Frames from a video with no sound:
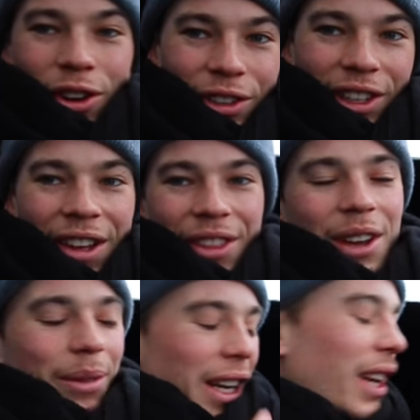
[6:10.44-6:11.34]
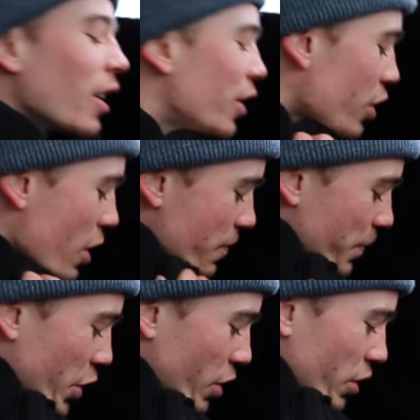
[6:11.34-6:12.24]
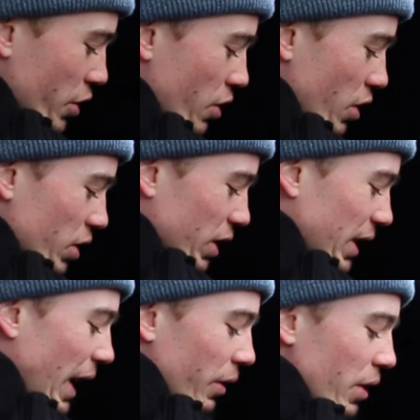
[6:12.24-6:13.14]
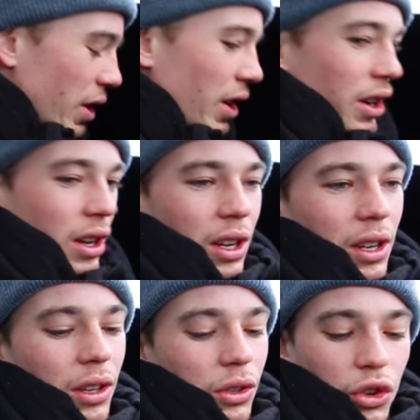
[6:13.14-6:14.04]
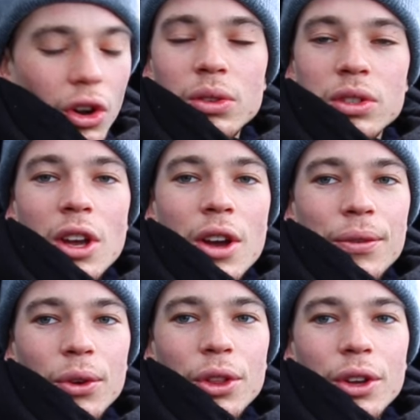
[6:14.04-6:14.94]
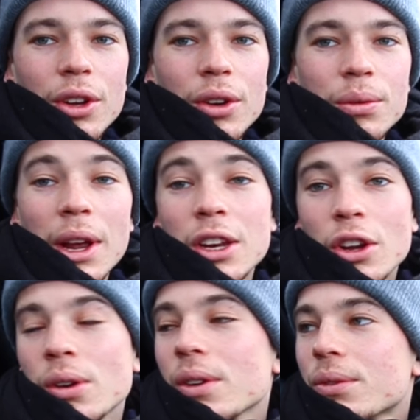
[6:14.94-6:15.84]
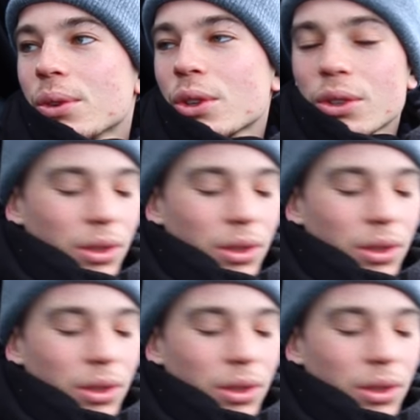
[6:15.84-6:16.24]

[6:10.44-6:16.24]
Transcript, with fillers: look down there, my neck hurts. You got your sound uh, controls for the radio and for your,